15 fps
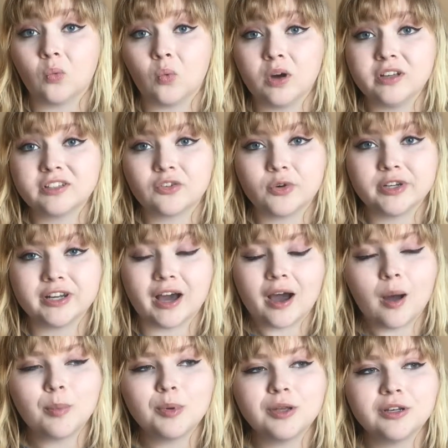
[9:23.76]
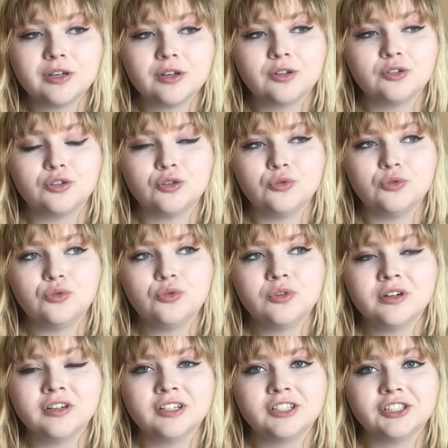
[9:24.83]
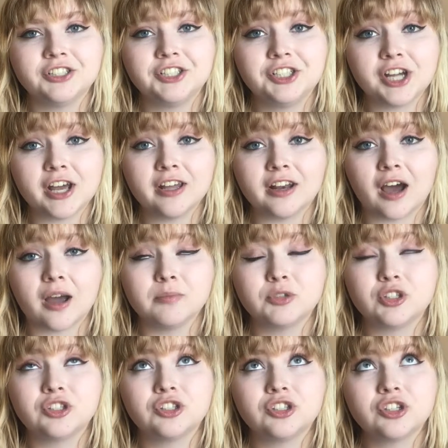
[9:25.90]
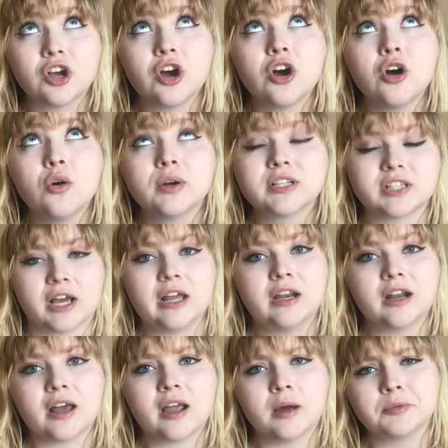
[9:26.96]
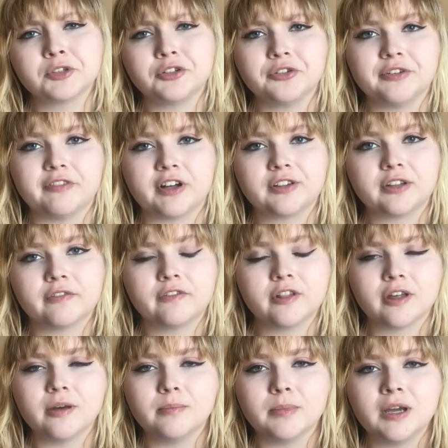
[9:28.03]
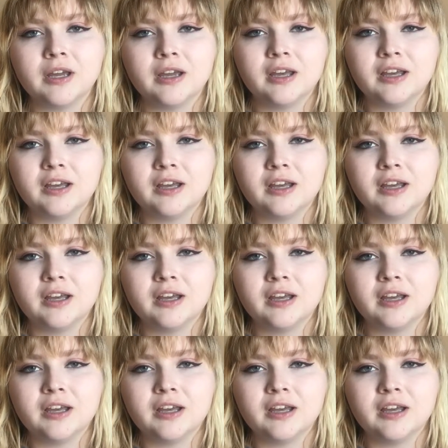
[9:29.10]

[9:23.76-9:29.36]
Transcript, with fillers: what is going to happen to Gen. I'm so excited. I absolutely fell in love with him.